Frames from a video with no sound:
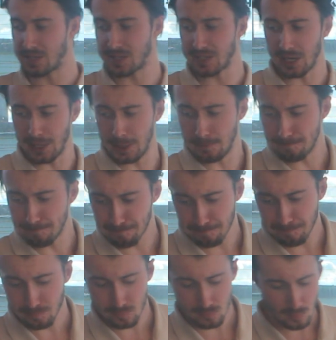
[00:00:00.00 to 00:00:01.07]
So
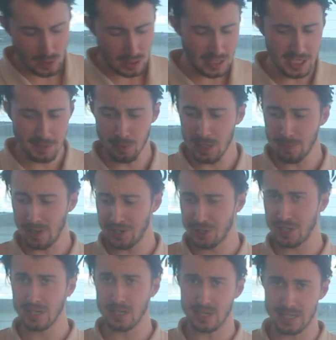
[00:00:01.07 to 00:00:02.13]
that's pretty much
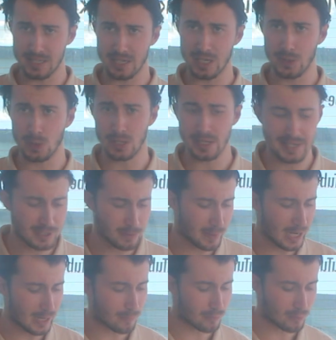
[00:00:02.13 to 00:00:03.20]
it. Like I said, quantities will
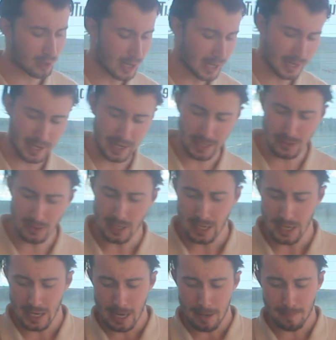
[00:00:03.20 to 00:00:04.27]
be up right now,
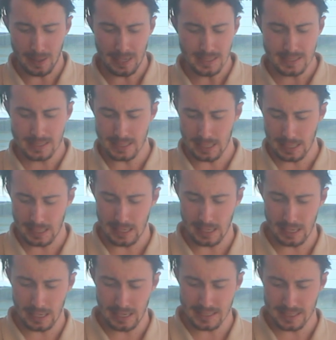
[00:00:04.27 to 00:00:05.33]
but
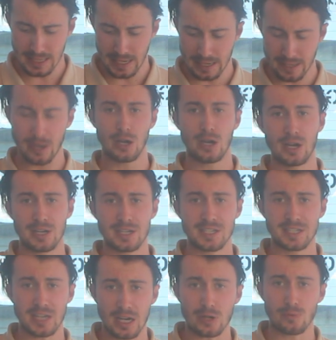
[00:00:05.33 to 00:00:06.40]
let's get
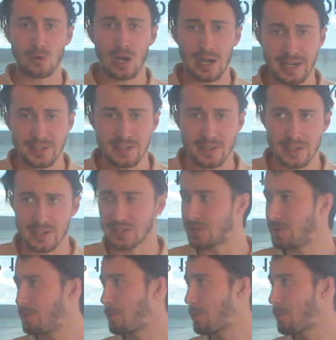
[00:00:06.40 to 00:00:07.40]
stuck right into this.